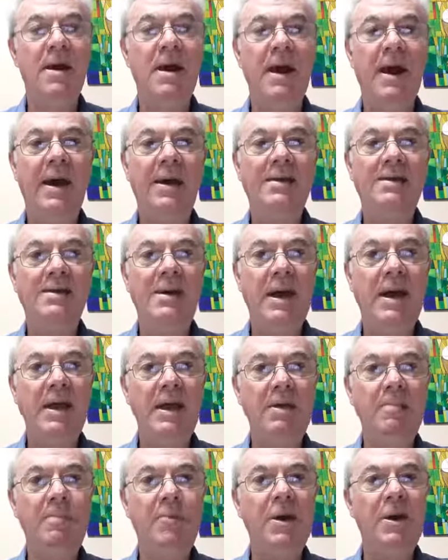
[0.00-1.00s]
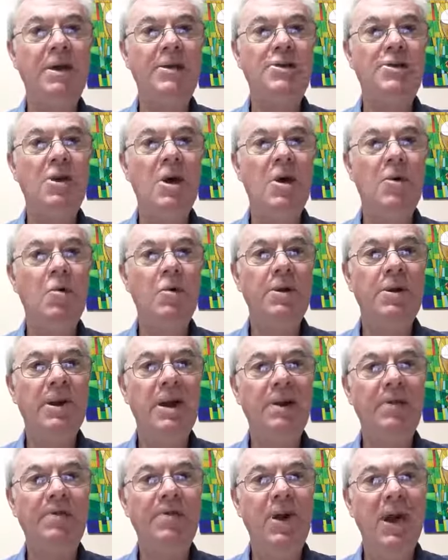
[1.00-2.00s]
as any breach would
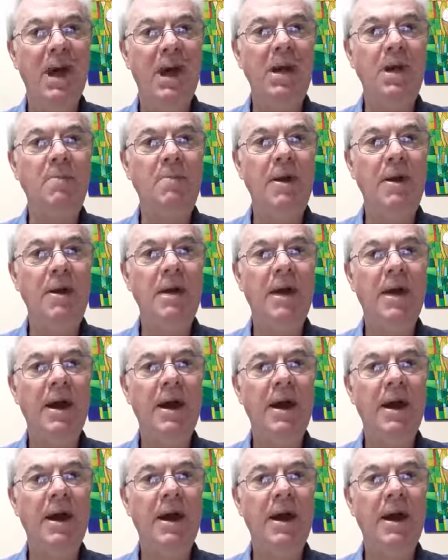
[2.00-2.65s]
give the enemy